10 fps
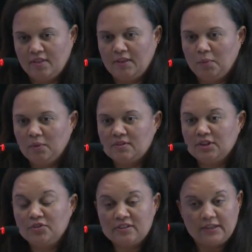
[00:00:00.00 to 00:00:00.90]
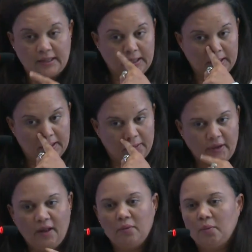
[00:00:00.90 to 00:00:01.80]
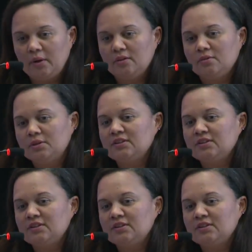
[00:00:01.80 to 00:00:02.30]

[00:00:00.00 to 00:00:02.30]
That was interesting, and we'll